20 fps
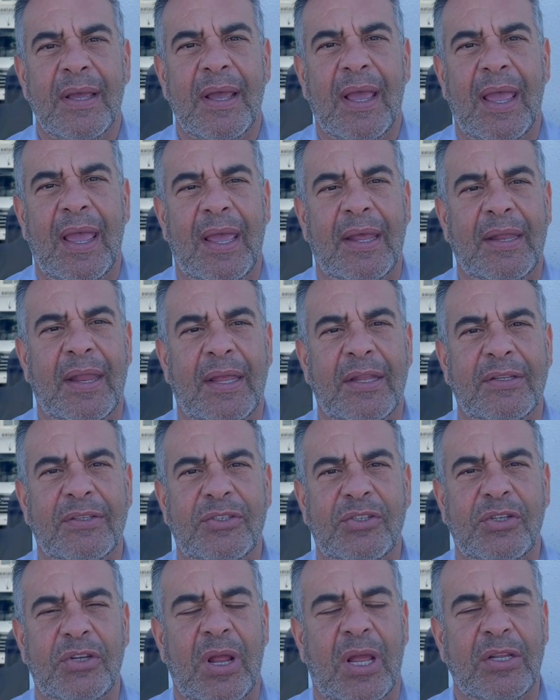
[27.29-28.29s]
and,
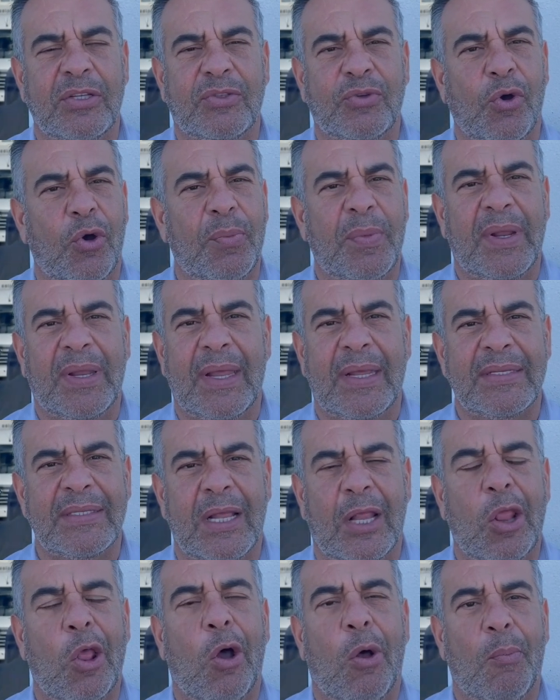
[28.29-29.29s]
and, and taught me there's a
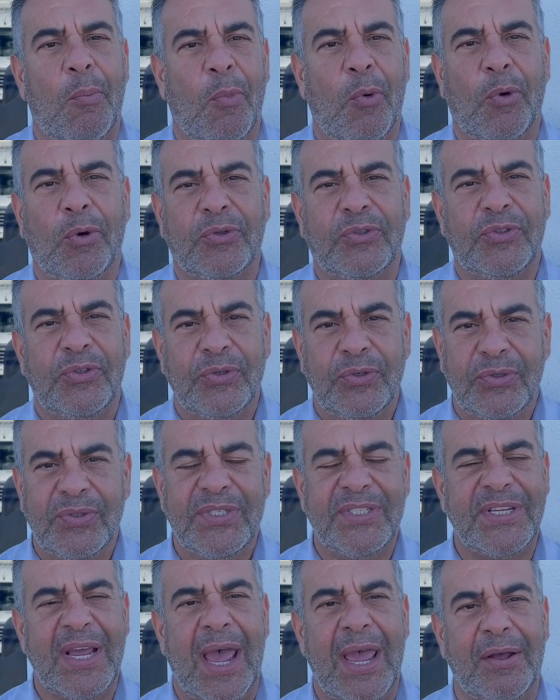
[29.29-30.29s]
lot more to
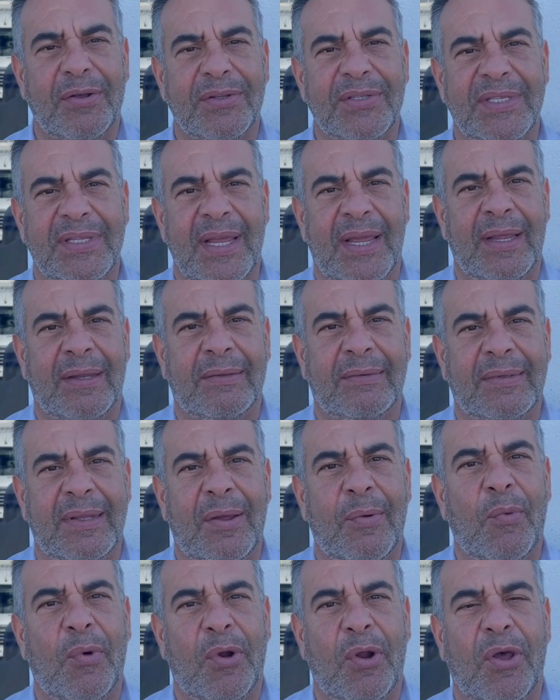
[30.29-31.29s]
sales than,
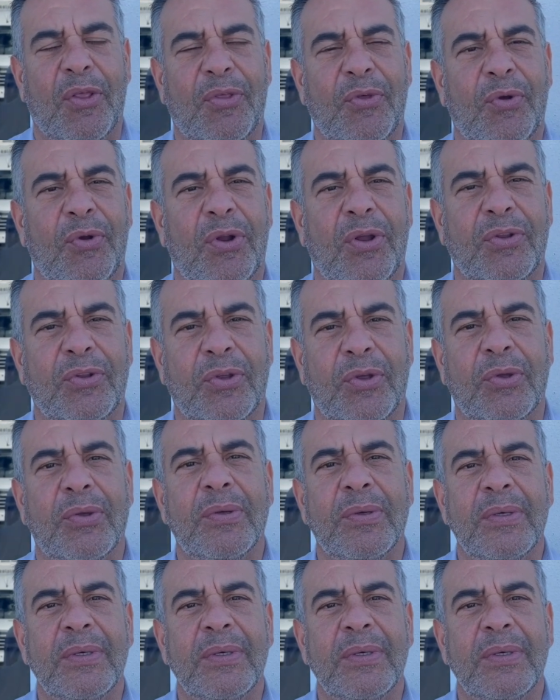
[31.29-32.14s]
than what I thought I knew.